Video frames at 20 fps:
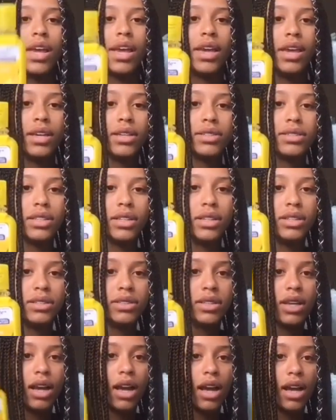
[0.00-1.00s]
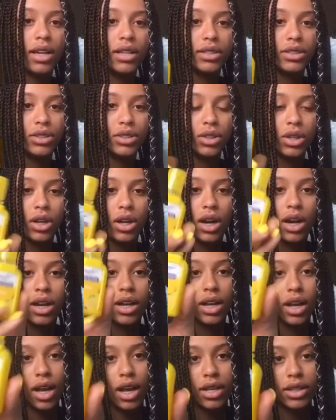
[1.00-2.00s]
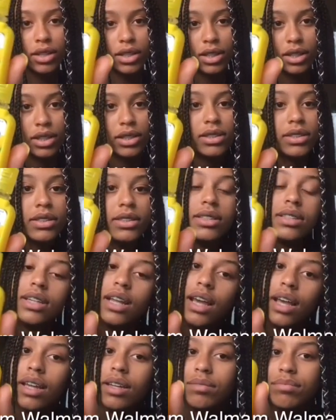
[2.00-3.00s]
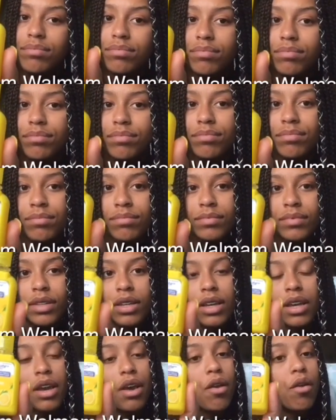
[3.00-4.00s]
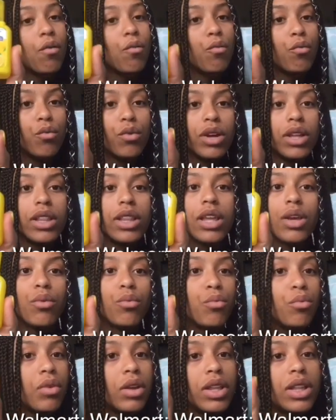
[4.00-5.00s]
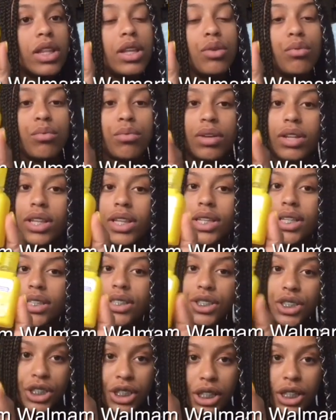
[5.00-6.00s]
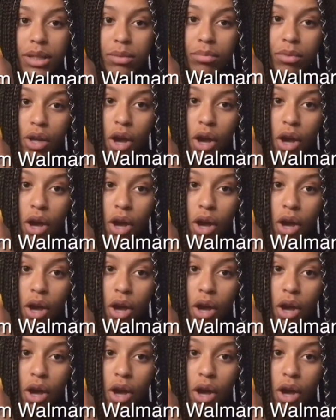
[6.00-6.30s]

Hand sanitizer. I got this today. Really cheap,